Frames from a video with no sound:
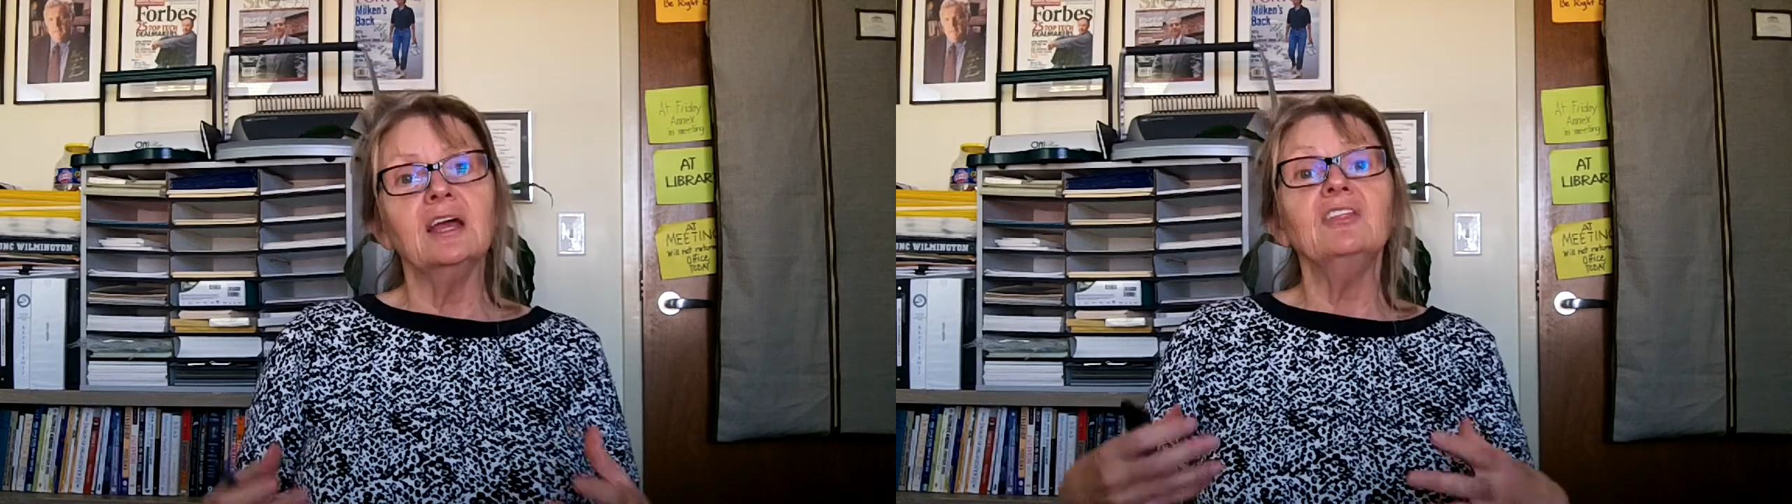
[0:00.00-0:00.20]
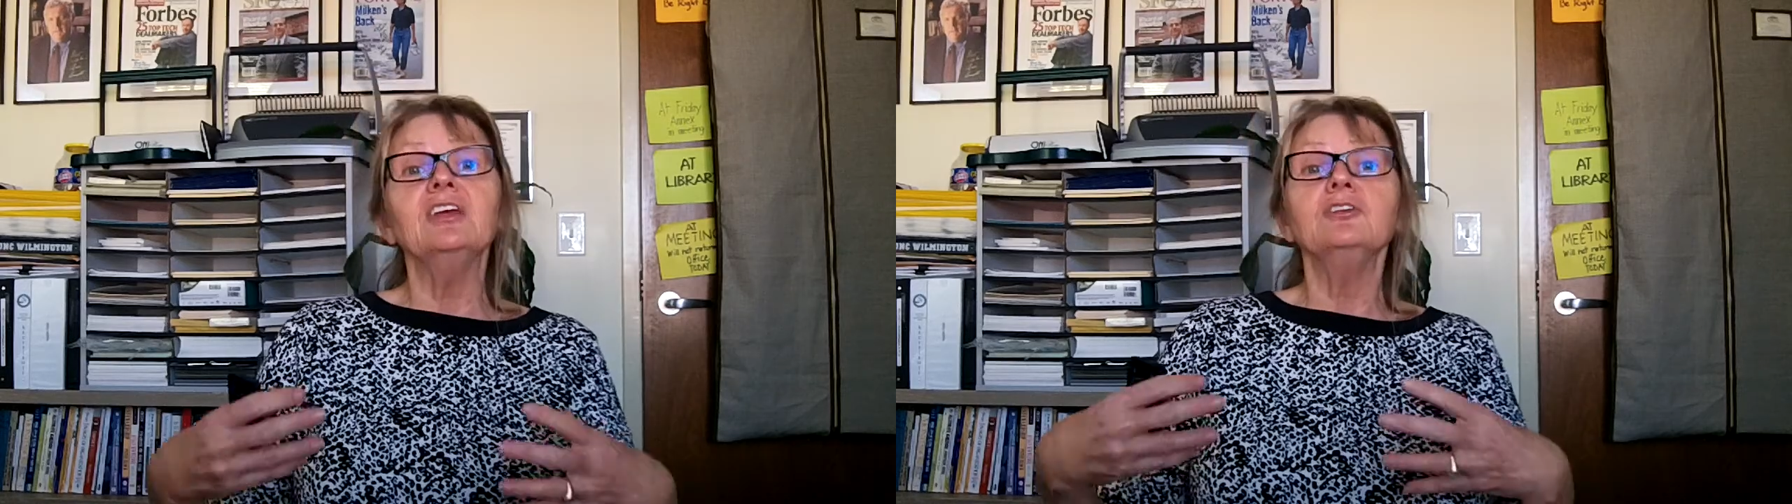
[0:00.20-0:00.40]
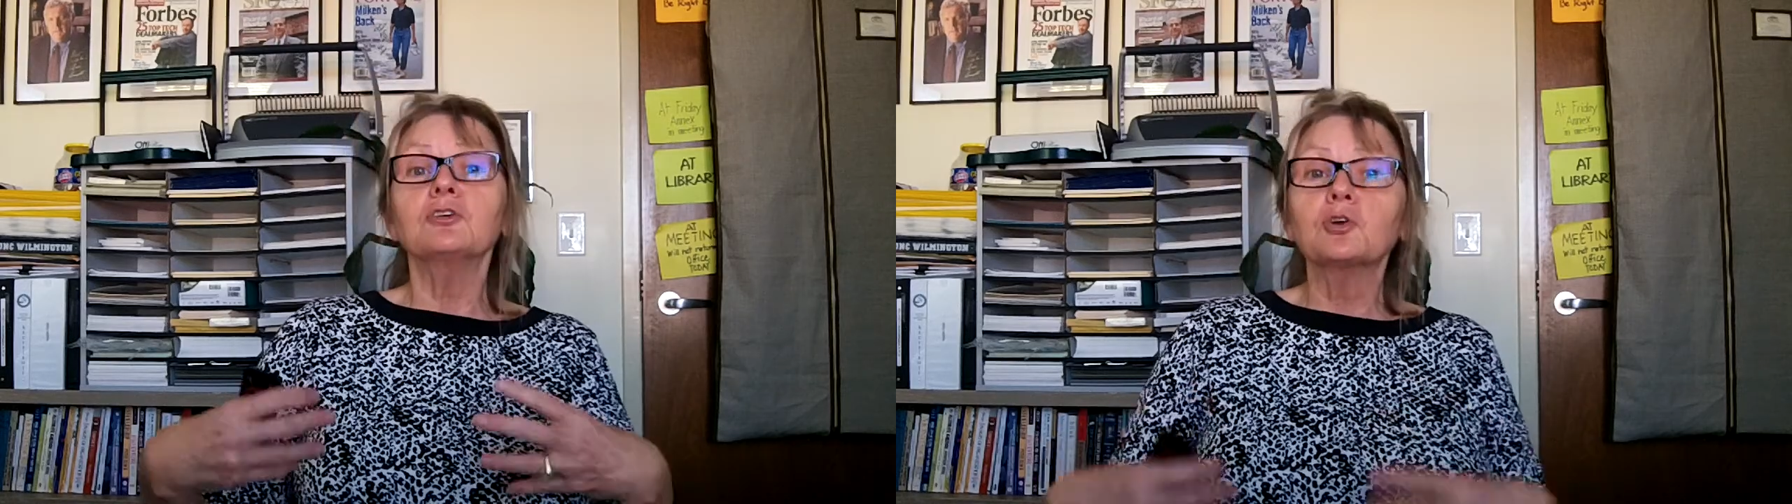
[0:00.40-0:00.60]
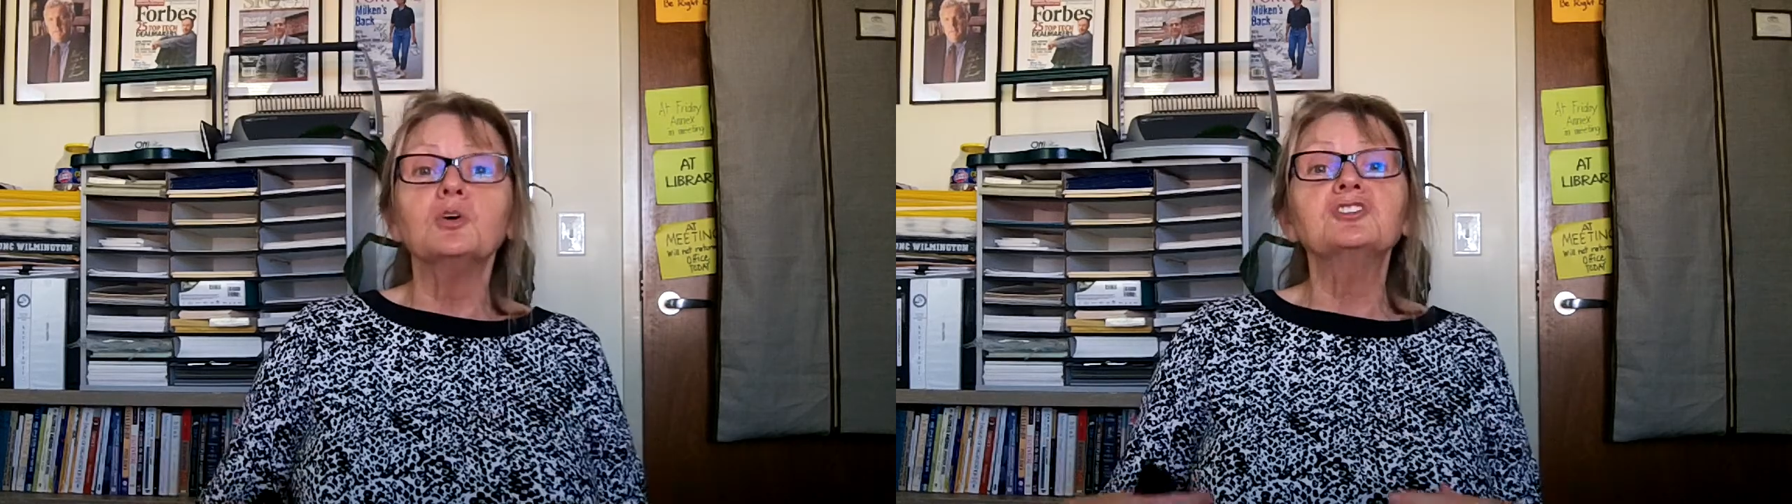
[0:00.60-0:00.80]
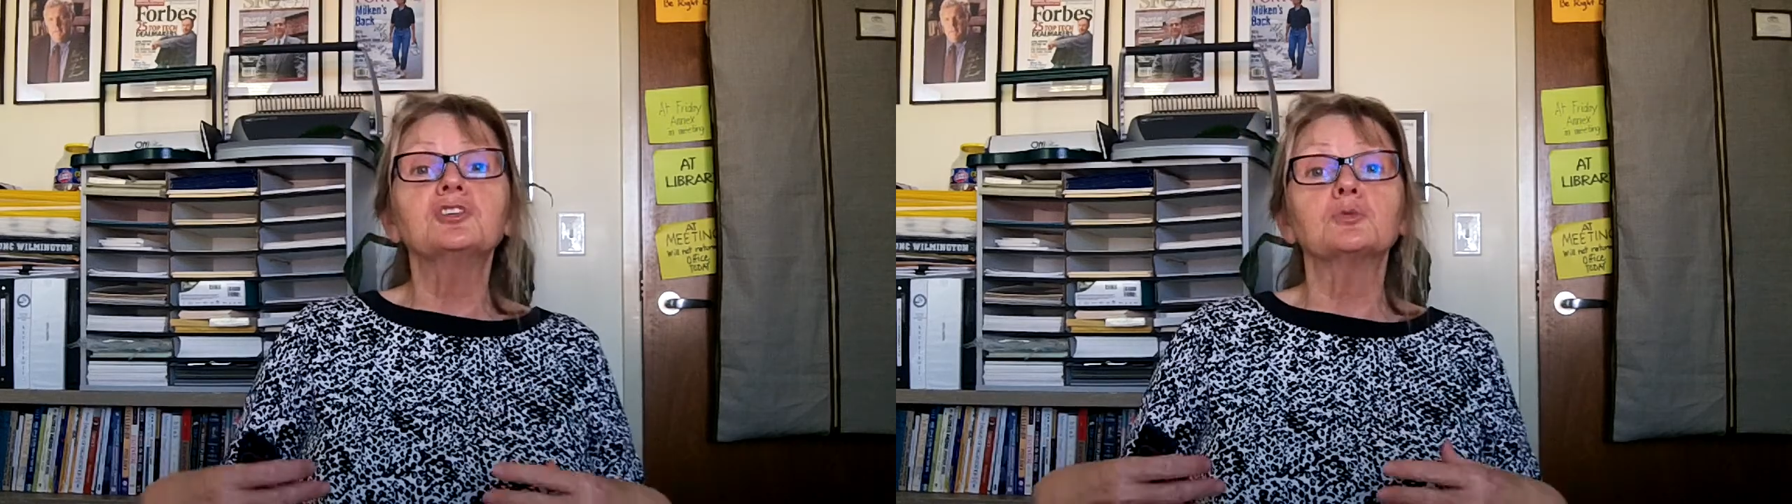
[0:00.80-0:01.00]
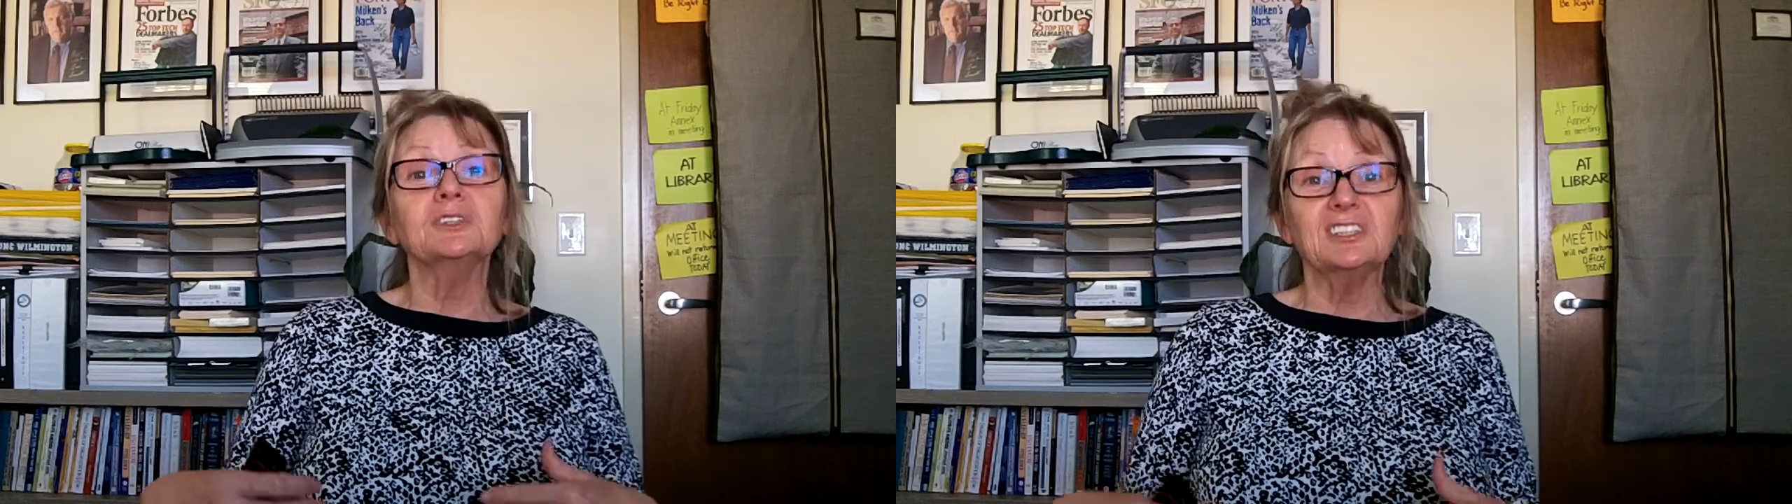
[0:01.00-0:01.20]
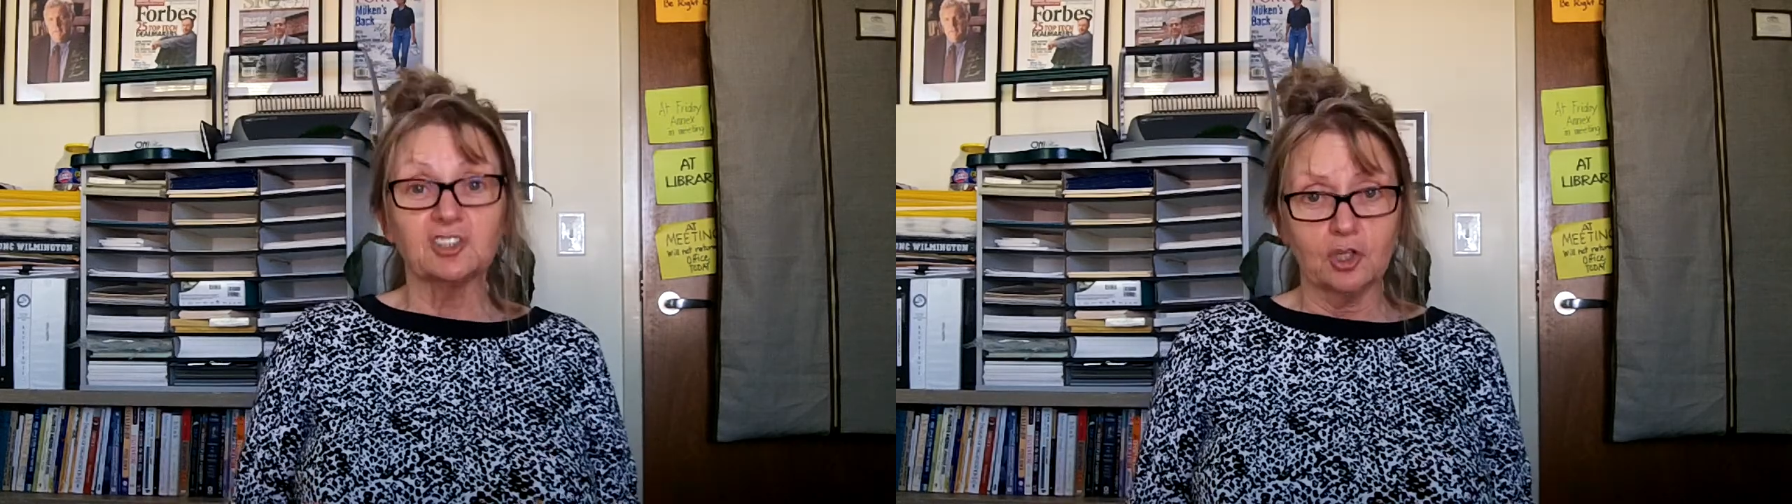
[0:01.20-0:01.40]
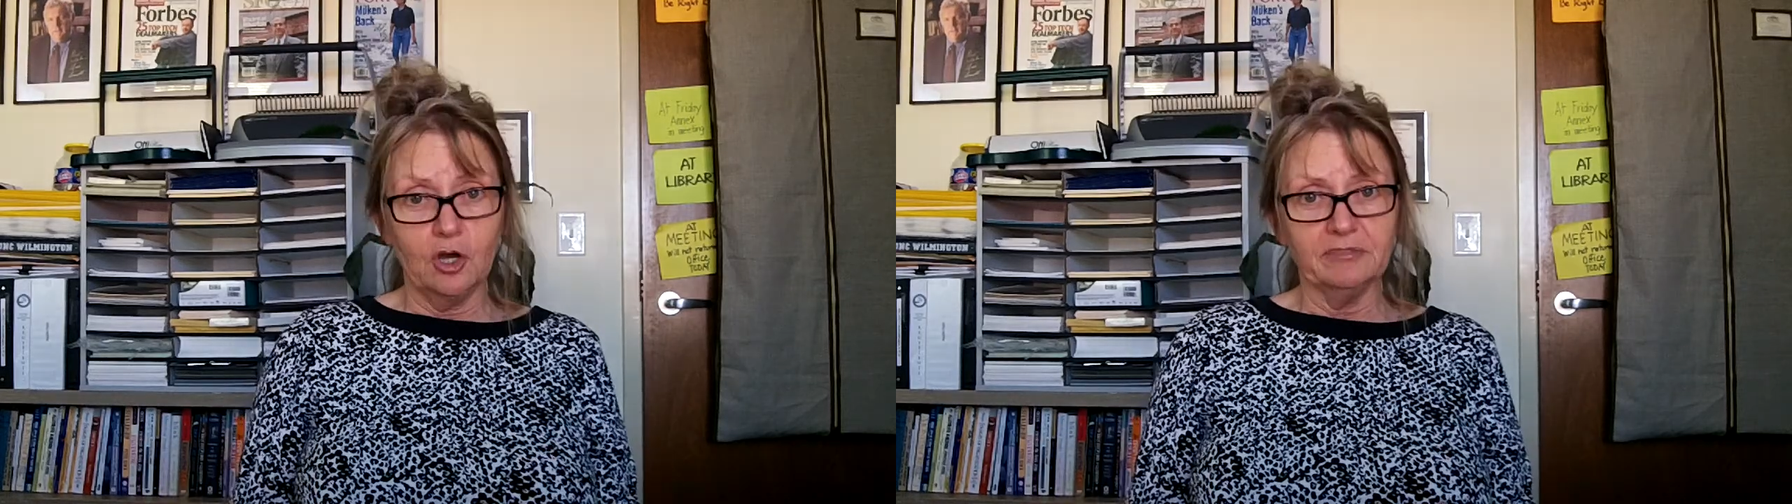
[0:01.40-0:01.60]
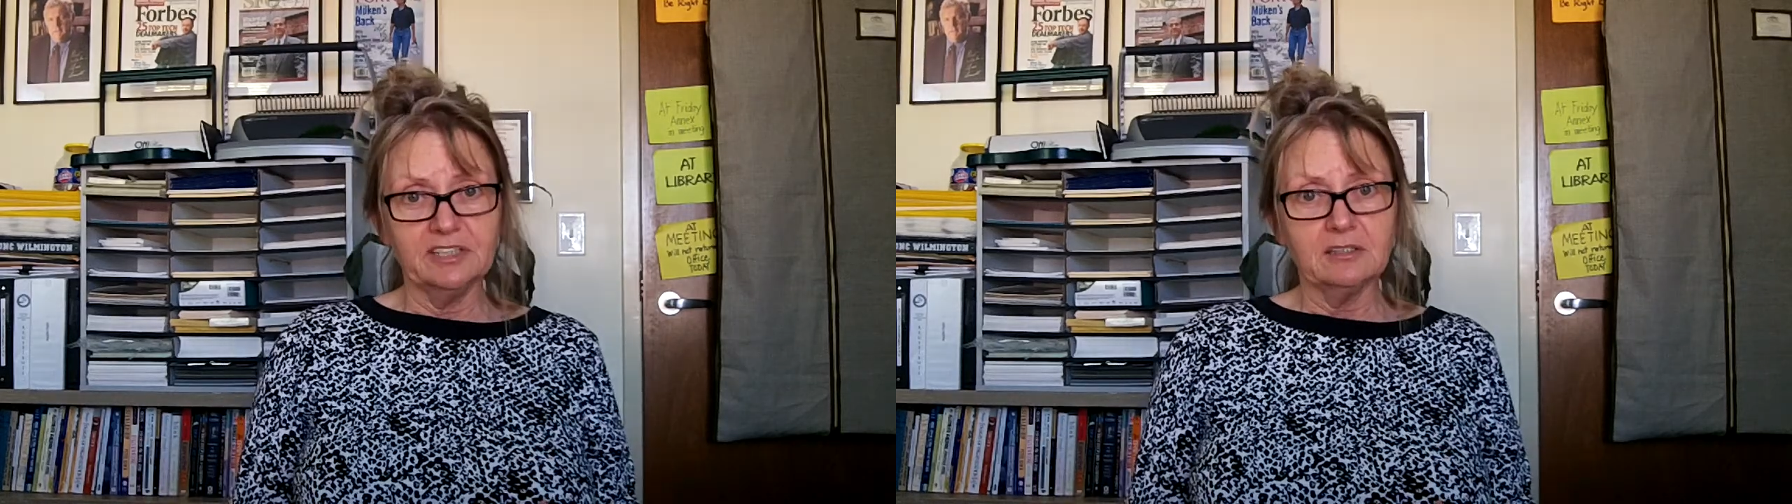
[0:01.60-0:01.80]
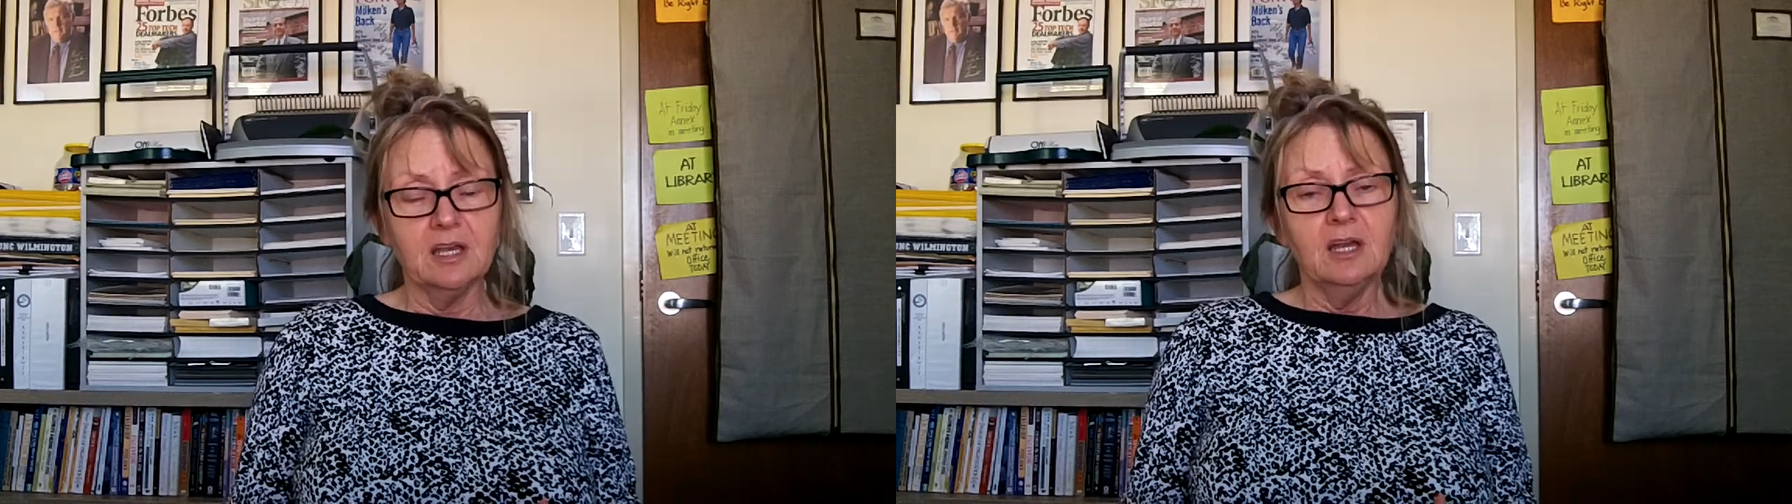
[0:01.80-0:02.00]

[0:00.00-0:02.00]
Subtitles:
and then you're going to resolve it.